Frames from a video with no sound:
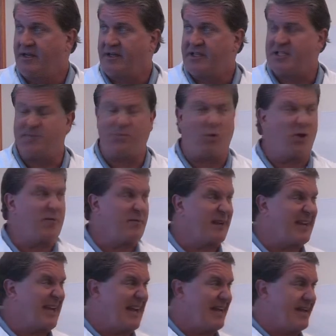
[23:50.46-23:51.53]
sport
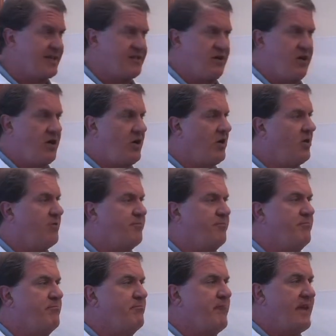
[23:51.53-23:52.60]
mechanics, all
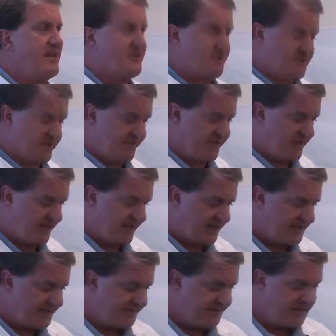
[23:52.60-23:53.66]
measures of
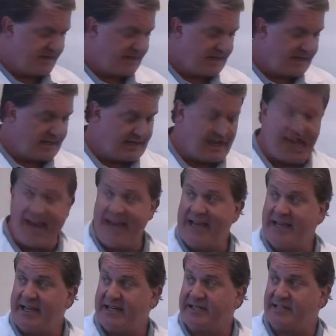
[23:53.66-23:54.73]
things.
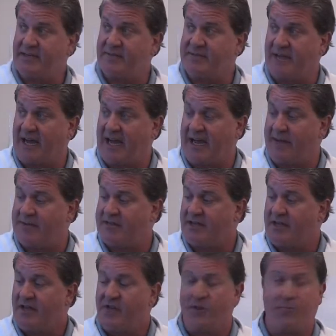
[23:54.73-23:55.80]
And sometimes
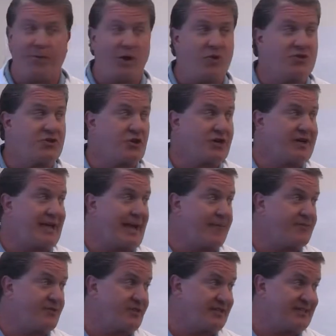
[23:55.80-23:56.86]
the posterior
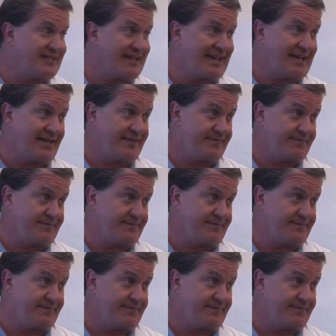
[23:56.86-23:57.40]
capsule is tight.